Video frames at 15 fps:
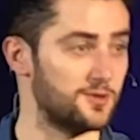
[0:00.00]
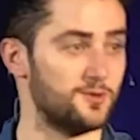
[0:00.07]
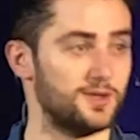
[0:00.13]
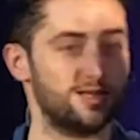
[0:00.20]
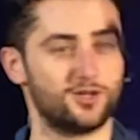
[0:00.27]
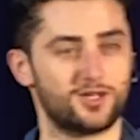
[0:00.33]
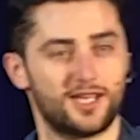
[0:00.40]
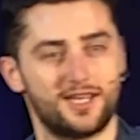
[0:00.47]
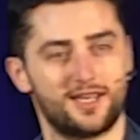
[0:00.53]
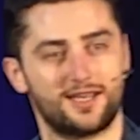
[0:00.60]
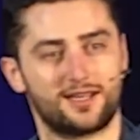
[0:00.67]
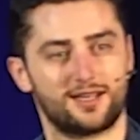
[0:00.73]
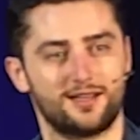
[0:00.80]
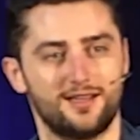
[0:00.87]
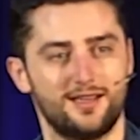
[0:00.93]
Maybe we're
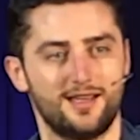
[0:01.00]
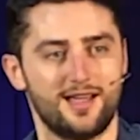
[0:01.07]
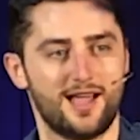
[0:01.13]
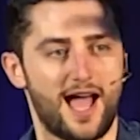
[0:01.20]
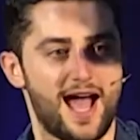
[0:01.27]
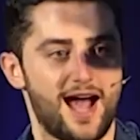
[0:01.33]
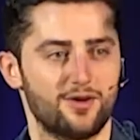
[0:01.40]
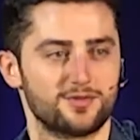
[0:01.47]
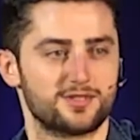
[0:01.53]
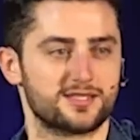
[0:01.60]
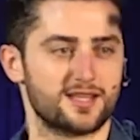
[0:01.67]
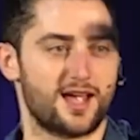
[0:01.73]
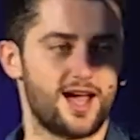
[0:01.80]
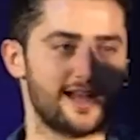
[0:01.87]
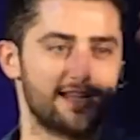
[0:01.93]
looking
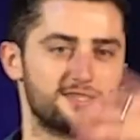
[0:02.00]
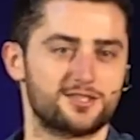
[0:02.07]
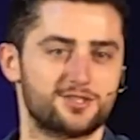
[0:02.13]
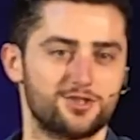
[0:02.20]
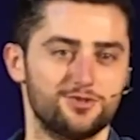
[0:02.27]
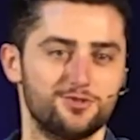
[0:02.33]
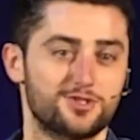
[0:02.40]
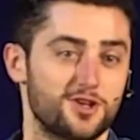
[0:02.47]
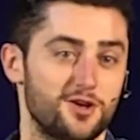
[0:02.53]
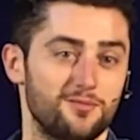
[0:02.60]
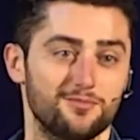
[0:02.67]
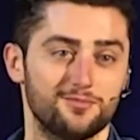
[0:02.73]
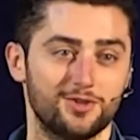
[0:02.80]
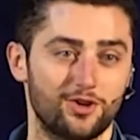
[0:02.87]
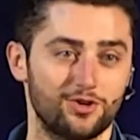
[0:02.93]
outside to
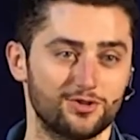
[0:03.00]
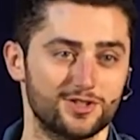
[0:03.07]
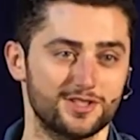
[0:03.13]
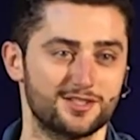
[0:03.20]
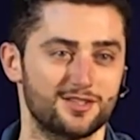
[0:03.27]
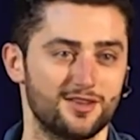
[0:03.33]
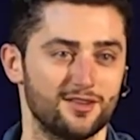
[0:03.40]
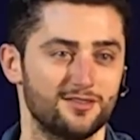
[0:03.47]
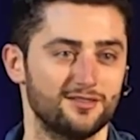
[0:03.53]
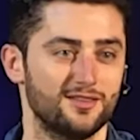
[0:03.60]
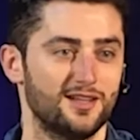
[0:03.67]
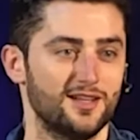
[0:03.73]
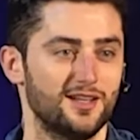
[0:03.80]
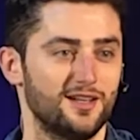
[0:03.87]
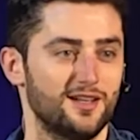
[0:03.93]
some non-Christian
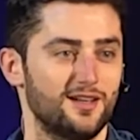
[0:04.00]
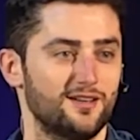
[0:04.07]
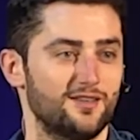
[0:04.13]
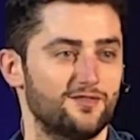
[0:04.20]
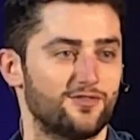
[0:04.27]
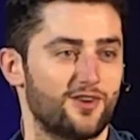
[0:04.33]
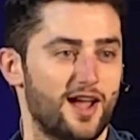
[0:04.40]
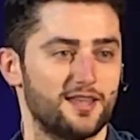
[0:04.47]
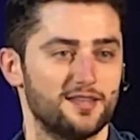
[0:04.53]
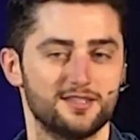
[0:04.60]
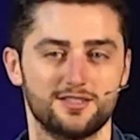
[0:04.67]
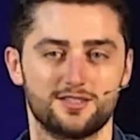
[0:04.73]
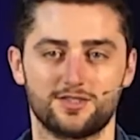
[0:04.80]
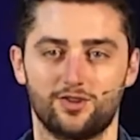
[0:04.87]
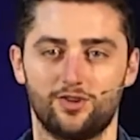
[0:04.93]

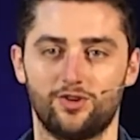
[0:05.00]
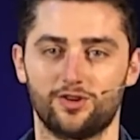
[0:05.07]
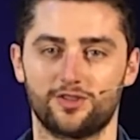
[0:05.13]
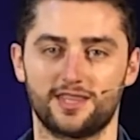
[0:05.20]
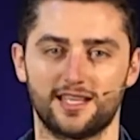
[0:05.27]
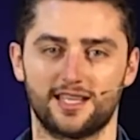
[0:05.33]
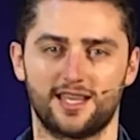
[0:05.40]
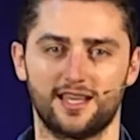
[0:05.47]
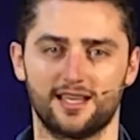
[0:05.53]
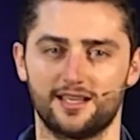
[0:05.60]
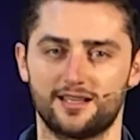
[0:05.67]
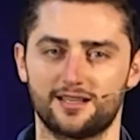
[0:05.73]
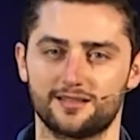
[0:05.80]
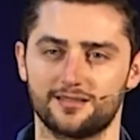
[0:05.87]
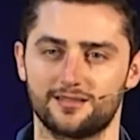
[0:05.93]
friends or
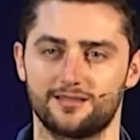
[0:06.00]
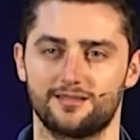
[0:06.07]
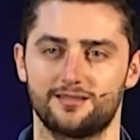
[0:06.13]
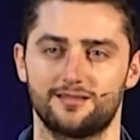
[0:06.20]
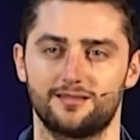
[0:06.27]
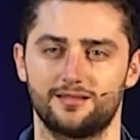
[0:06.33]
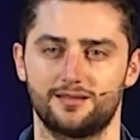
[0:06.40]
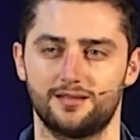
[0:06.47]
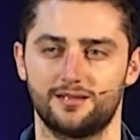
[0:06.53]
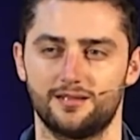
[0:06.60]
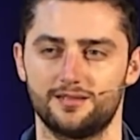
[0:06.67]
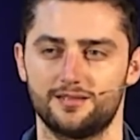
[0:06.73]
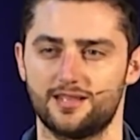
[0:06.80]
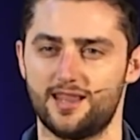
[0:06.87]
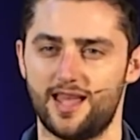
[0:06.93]
thinking,
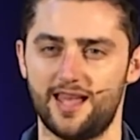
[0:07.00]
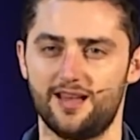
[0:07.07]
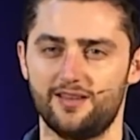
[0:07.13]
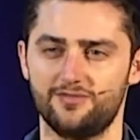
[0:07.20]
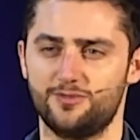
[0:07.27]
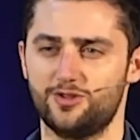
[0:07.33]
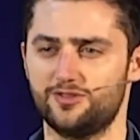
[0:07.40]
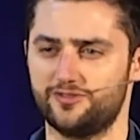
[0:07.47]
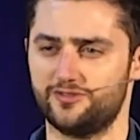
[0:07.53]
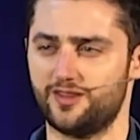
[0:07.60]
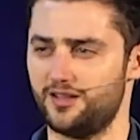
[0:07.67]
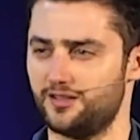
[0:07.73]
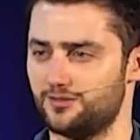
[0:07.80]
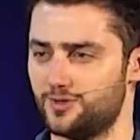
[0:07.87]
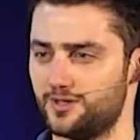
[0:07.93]
do they have more
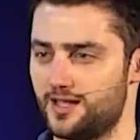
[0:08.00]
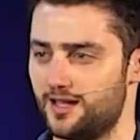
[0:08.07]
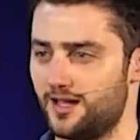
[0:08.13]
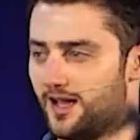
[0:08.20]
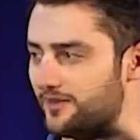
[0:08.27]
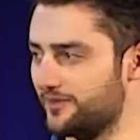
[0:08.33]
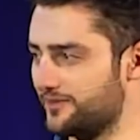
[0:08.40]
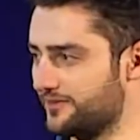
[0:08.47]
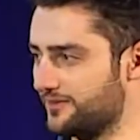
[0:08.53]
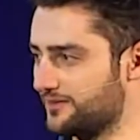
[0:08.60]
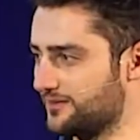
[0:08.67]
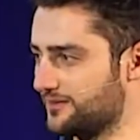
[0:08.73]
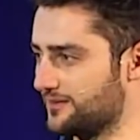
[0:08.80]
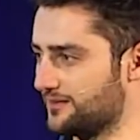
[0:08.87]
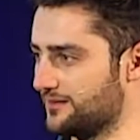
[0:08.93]
fun with their life?
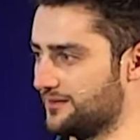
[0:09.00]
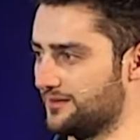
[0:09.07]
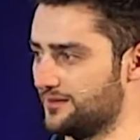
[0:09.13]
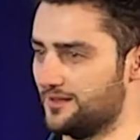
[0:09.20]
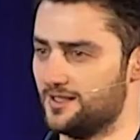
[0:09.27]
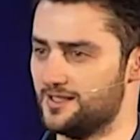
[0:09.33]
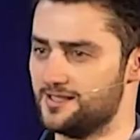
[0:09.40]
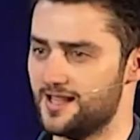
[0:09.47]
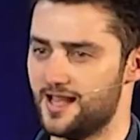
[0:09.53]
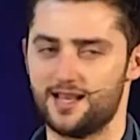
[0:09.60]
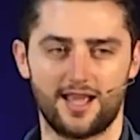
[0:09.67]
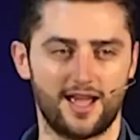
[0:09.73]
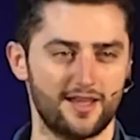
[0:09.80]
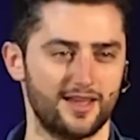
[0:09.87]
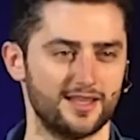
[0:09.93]
Is
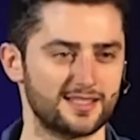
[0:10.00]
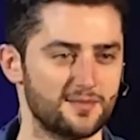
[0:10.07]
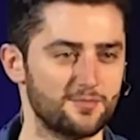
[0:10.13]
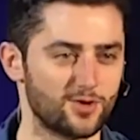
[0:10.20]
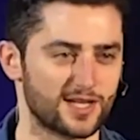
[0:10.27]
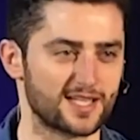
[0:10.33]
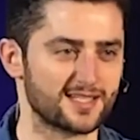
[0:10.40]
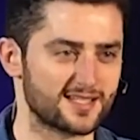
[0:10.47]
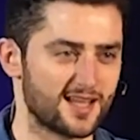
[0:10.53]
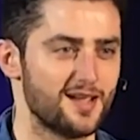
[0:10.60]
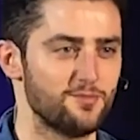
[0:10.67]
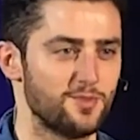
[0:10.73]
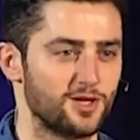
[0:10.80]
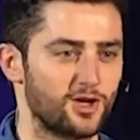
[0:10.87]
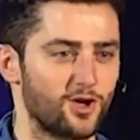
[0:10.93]
there more
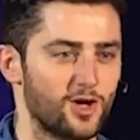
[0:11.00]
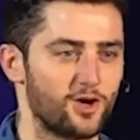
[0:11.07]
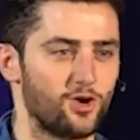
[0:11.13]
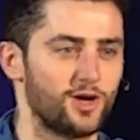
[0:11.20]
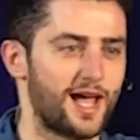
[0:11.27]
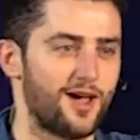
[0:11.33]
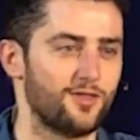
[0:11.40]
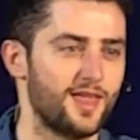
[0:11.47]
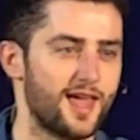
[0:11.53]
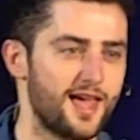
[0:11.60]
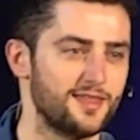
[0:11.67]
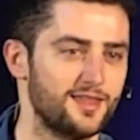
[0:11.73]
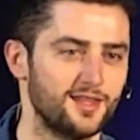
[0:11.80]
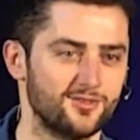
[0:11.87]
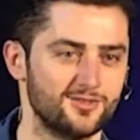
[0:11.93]
excitement going on out
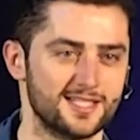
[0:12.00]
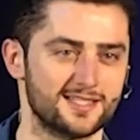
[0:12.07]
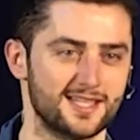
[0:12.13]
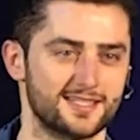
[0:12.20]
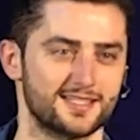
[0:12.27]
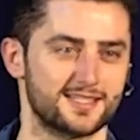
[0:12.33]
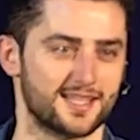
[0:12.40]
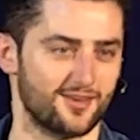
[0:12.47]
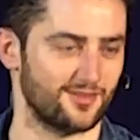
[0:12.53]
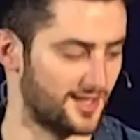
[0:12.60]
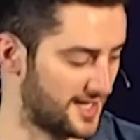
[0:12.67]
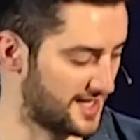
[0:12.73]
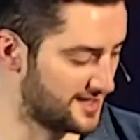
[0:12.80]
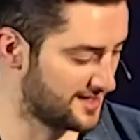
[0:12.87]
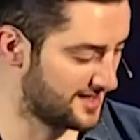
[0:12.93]
there than there is
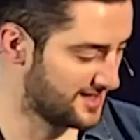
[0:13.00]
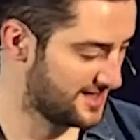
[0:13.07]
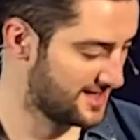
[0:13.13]
necessarily